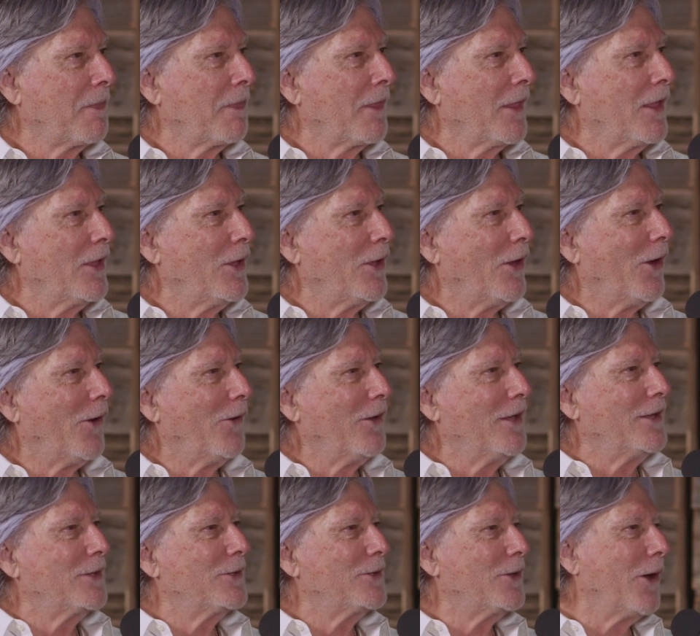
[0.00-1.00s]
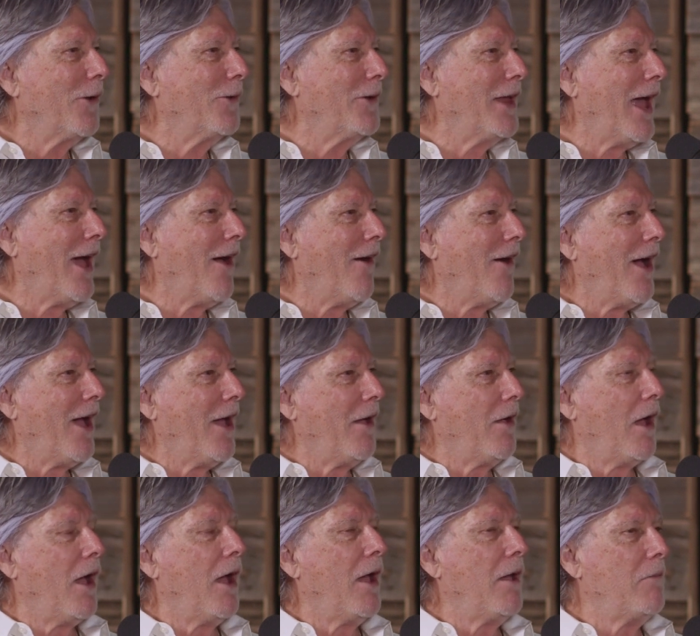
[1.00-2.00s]
Right. So now
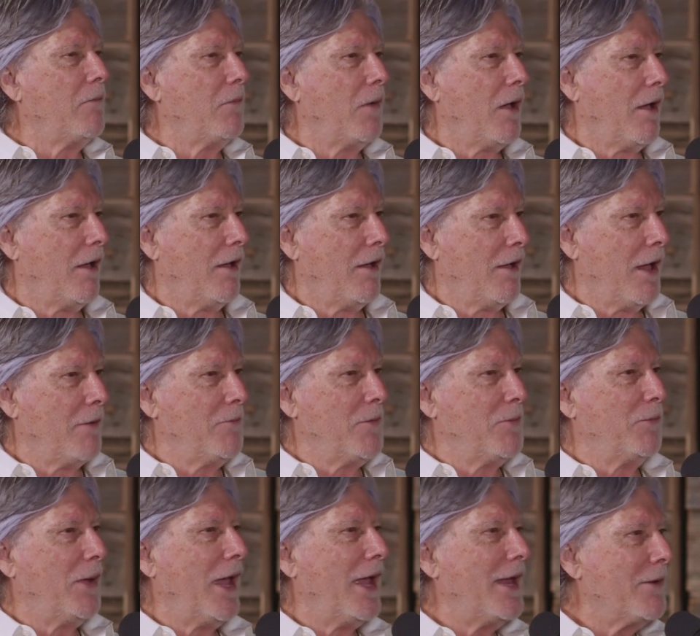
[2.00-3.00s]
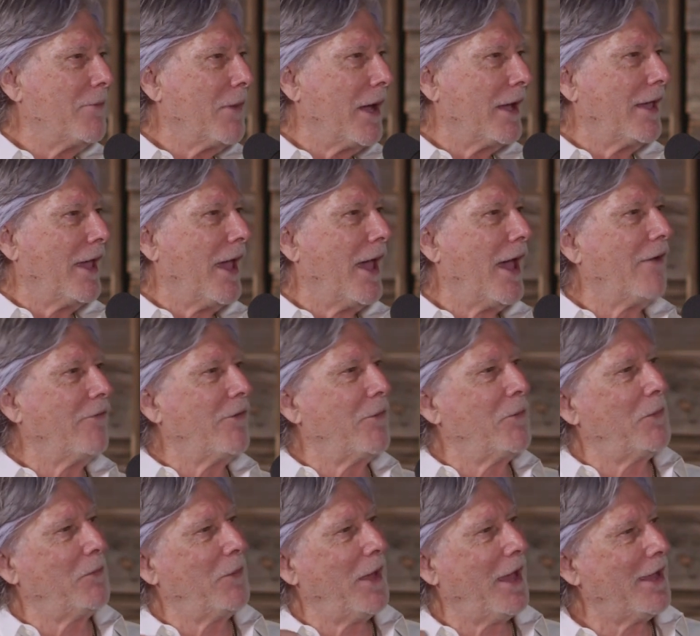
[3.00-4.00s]
I'm in pain in my calf.
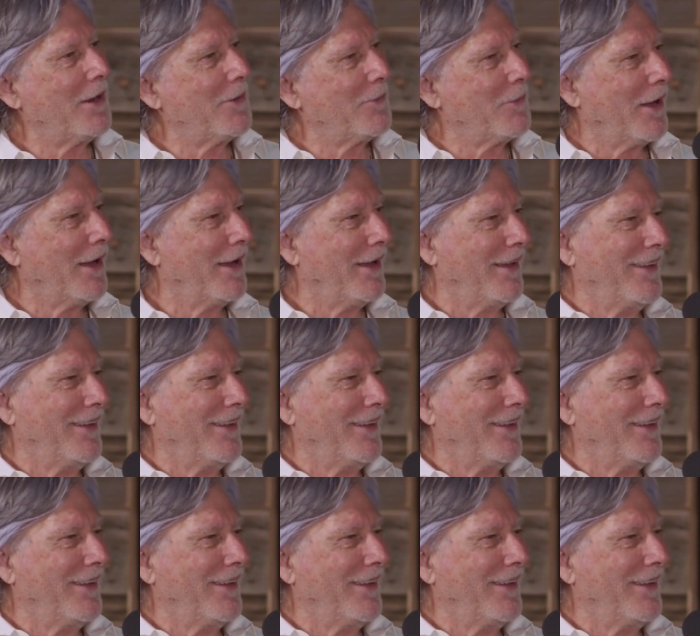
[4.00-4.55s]
I'm in pain in my